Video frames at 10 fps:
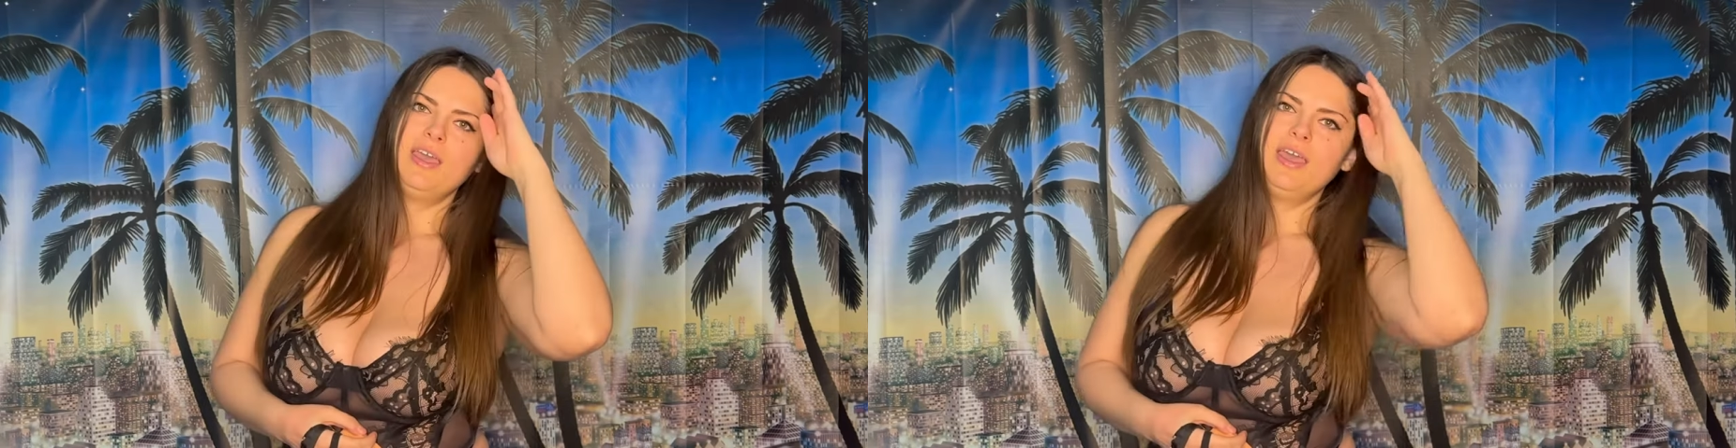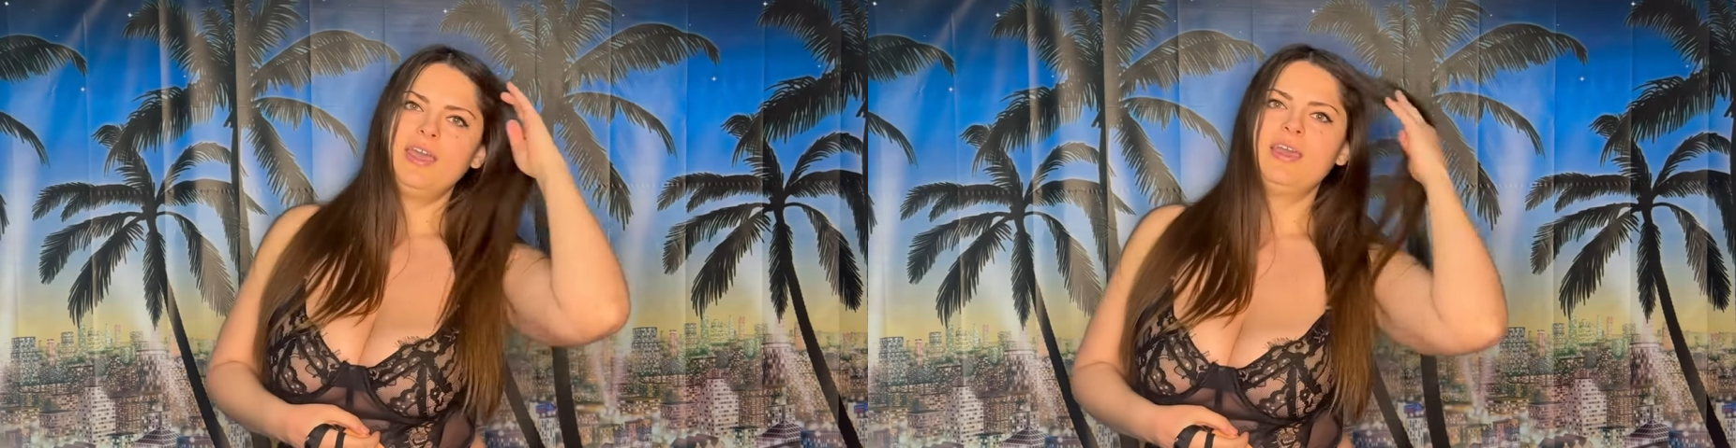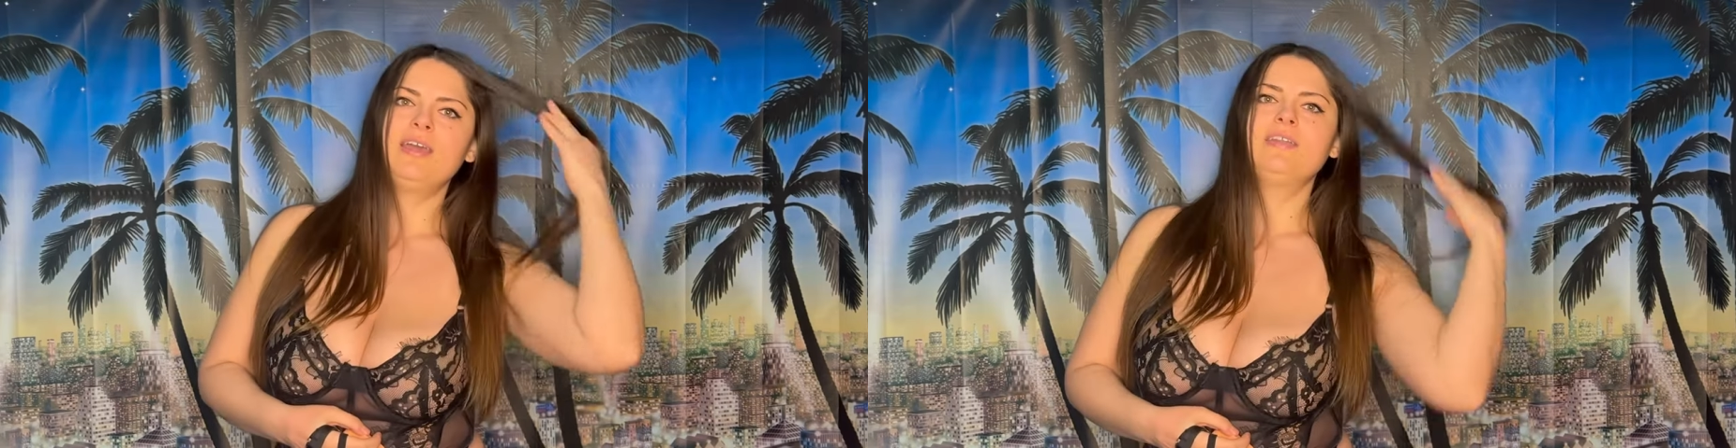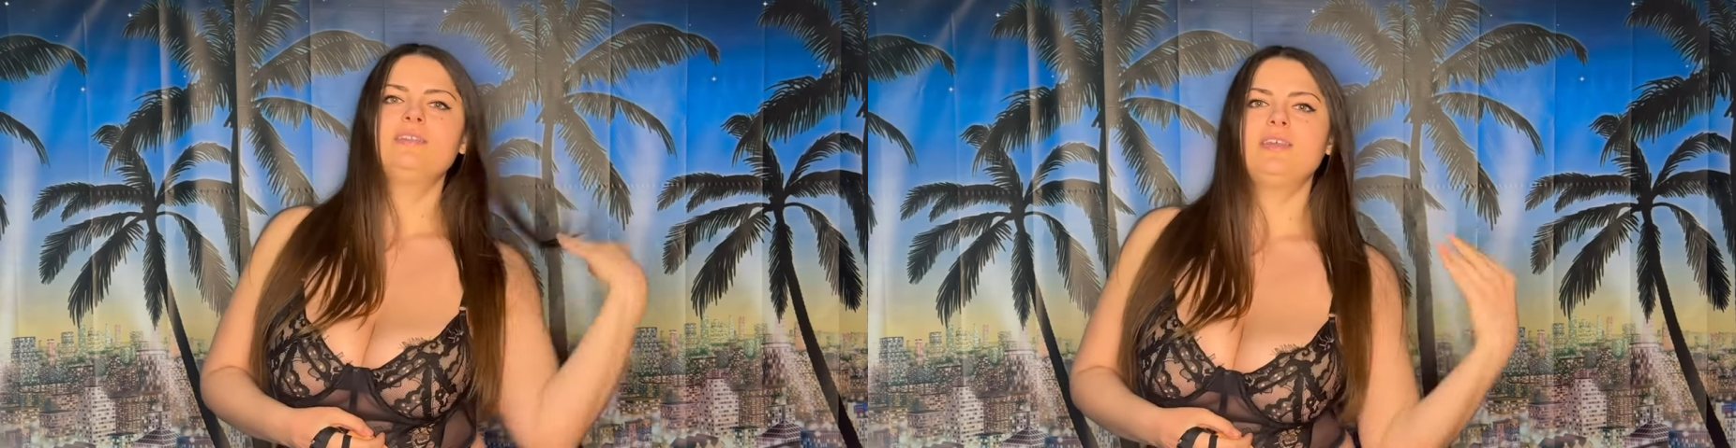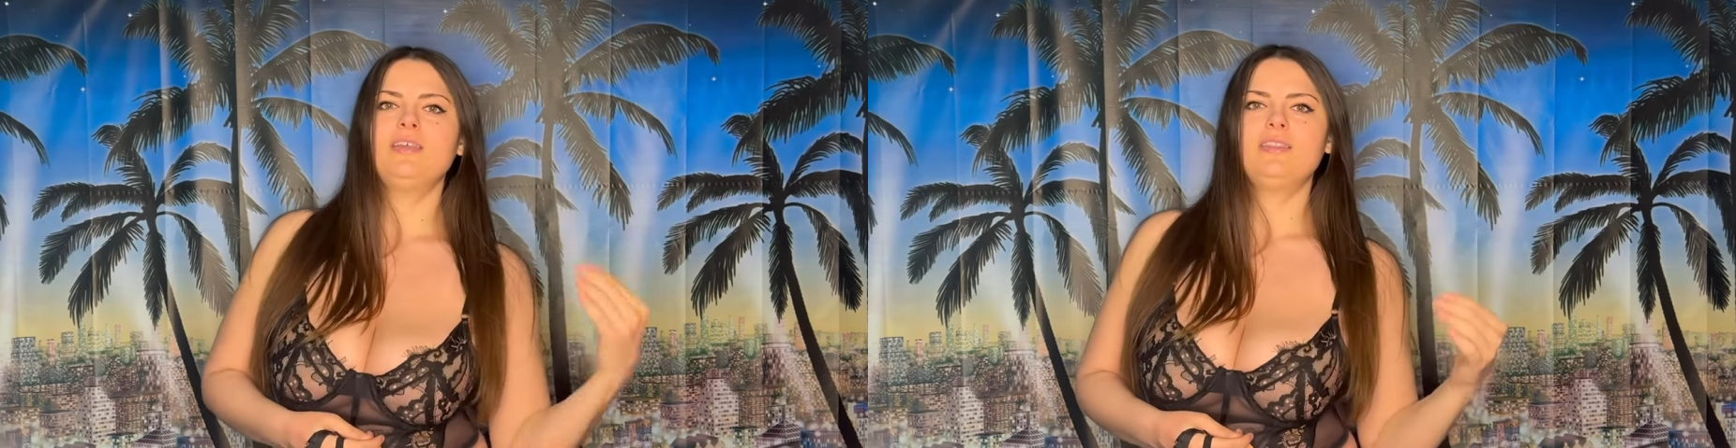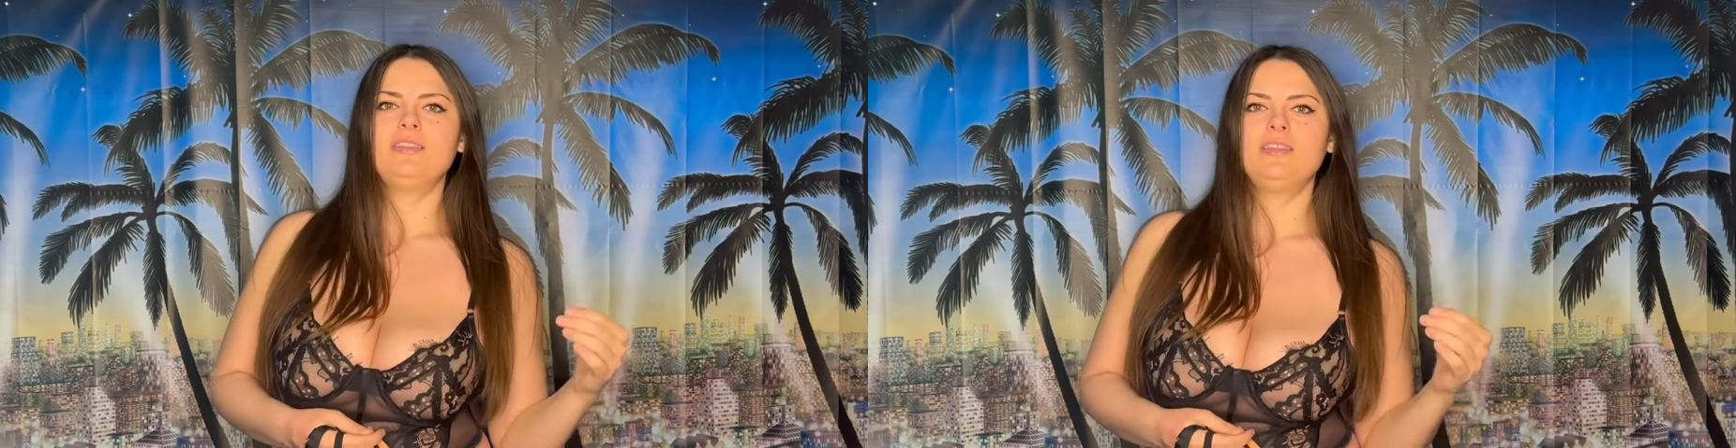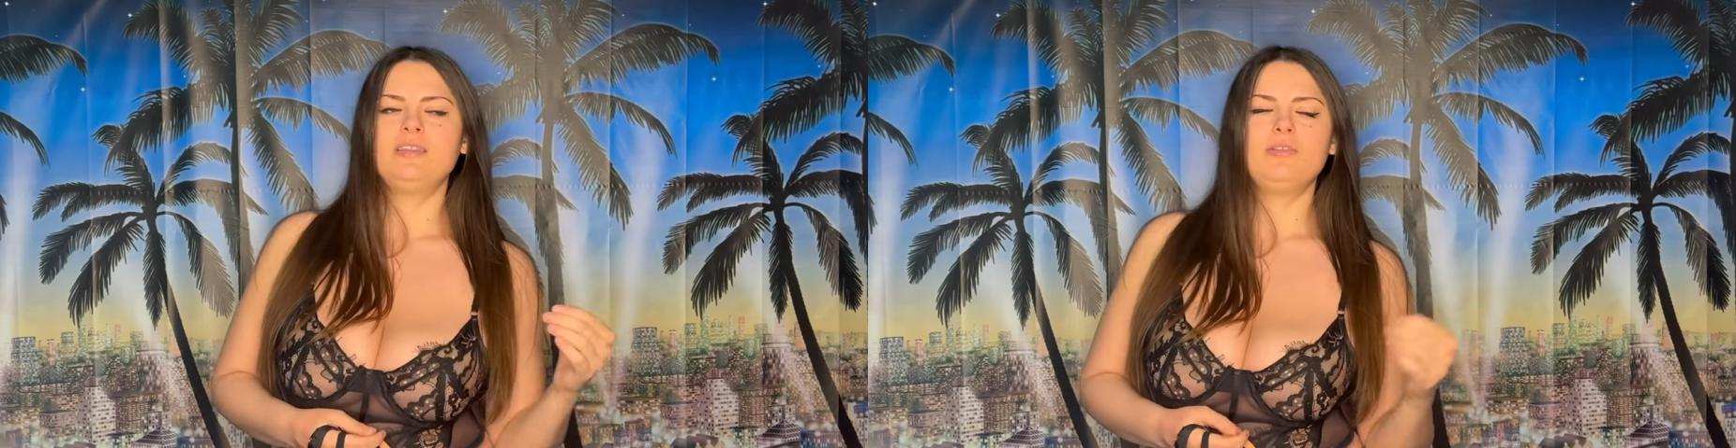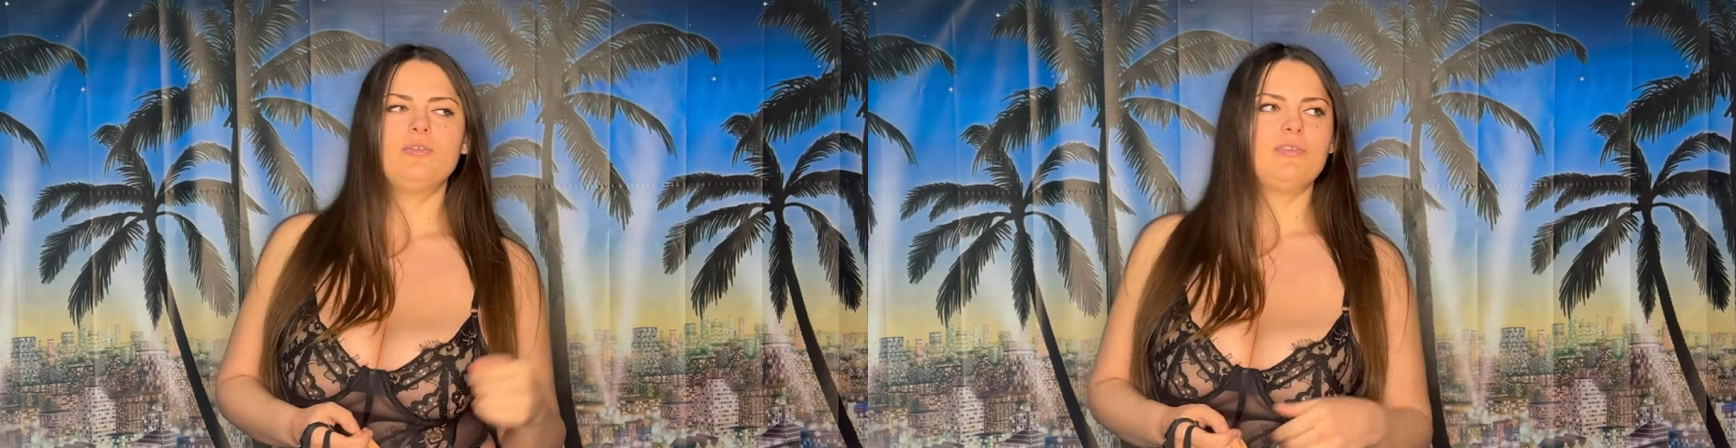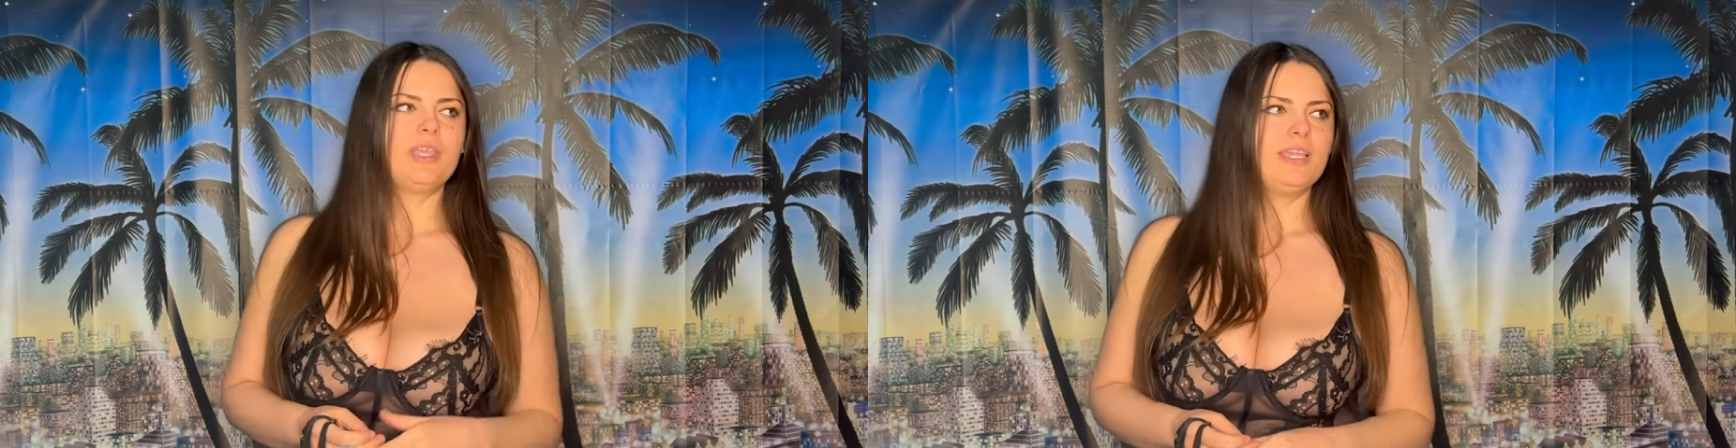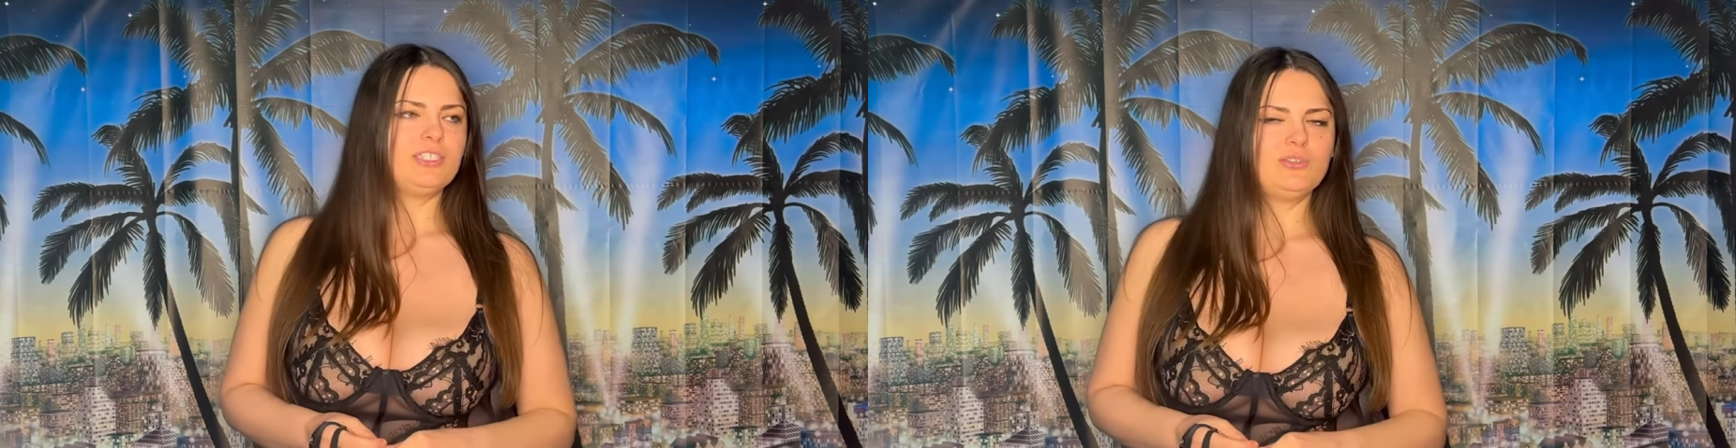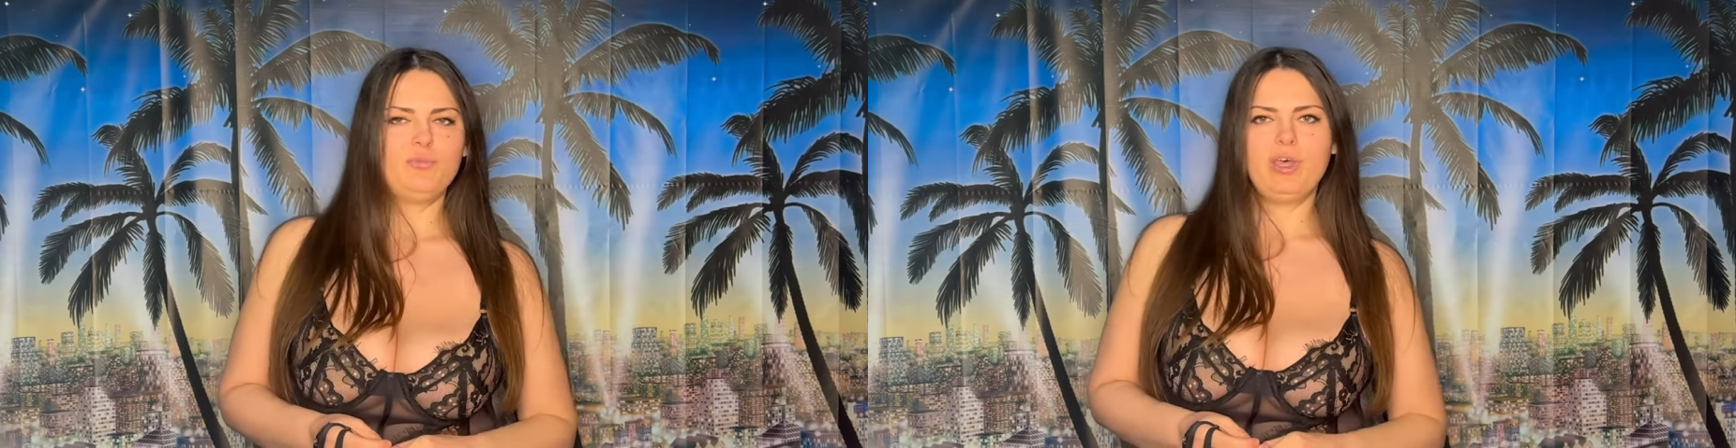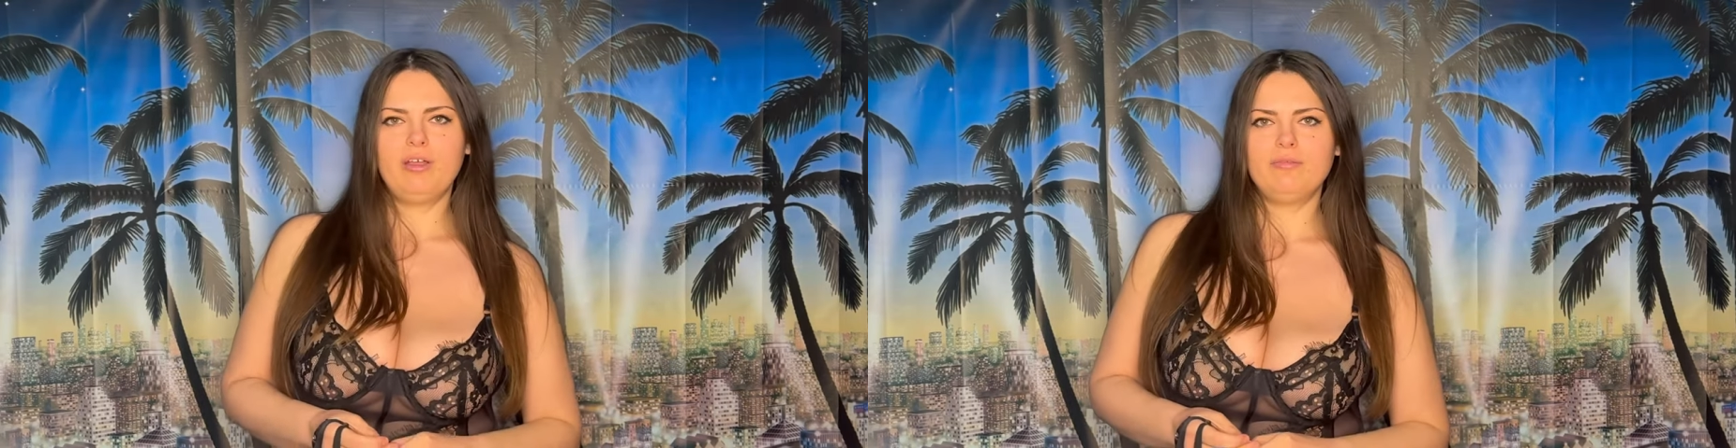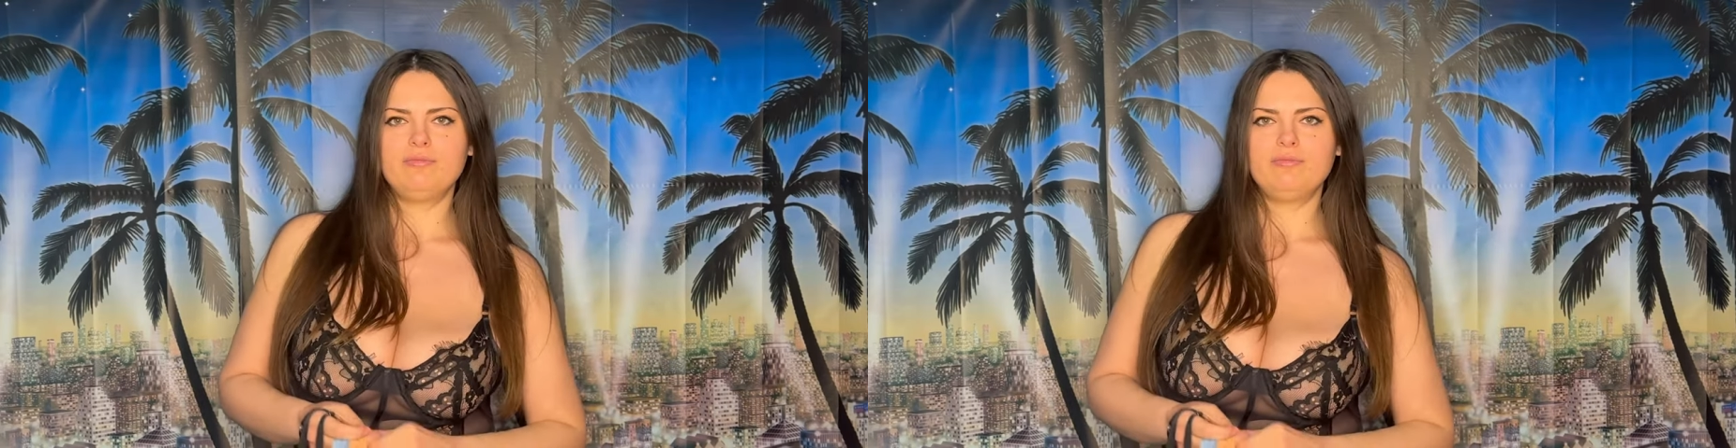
and hit the notification bell